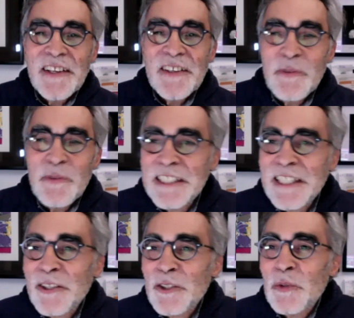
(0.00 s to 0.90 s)
reached
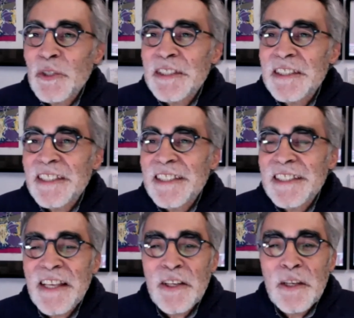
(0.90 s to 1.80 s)
out to us
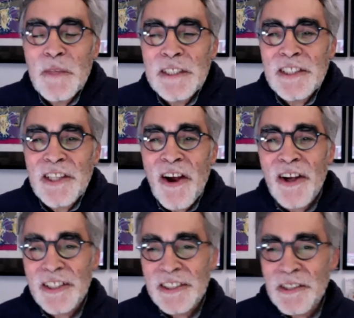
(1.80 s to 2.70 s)
telling them it's an
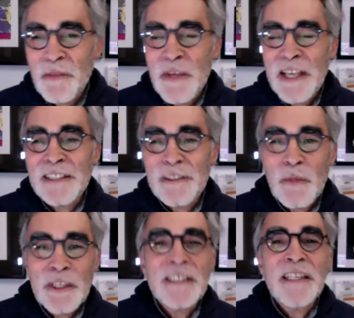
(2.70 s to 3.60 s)
awesome
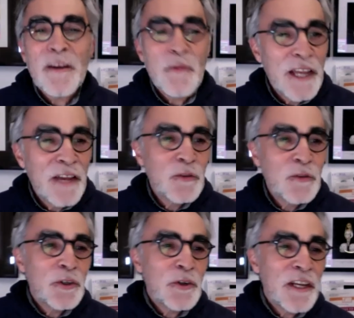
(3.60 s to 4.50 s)
exhibition and we have to
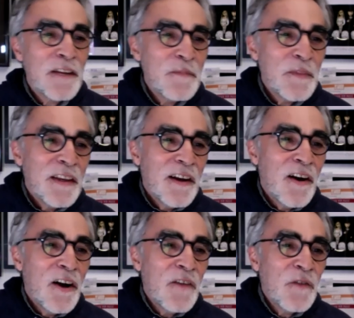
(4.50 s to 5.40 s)
agree.
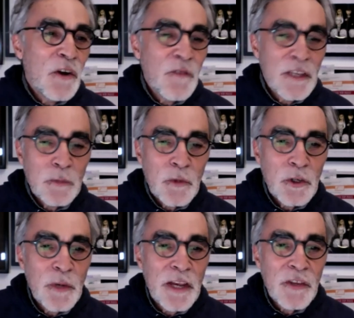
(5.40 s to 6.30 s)
Uh, if you're on Facebook,
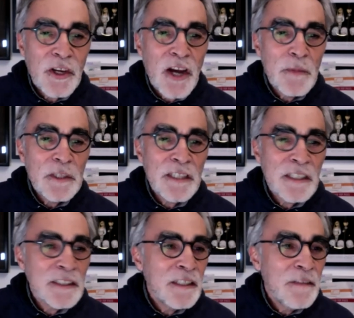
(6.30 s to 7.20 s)
we have the comment
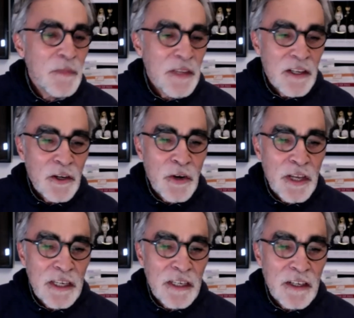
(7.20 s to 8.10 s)
section. Go
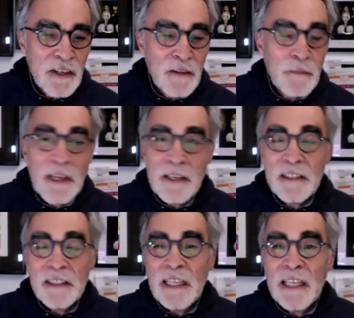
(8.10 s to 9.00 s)
ahead and, um, and
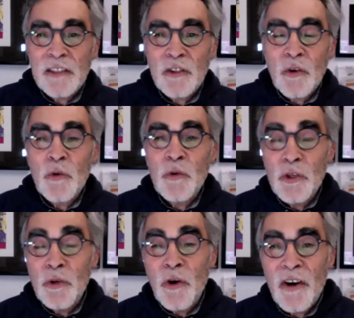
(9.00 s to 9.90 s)
let us know who
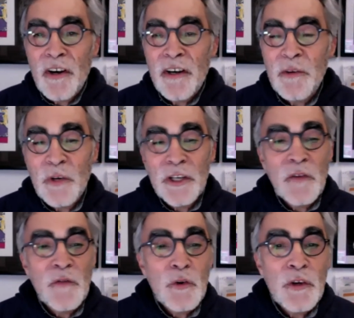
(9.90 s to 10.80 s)
you are, where
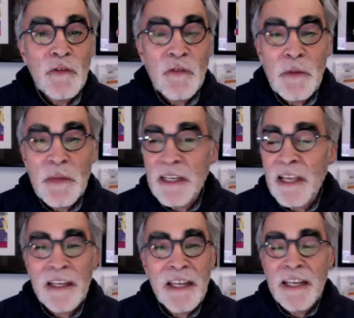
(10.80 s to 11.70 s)
you're viewing from, and,
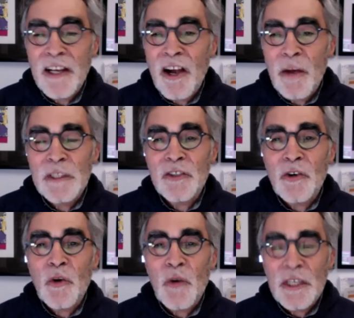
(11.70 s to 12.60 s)
and any comments or
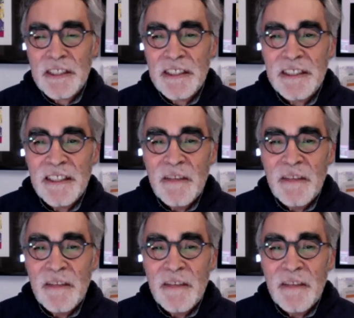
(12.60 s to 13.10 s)
questions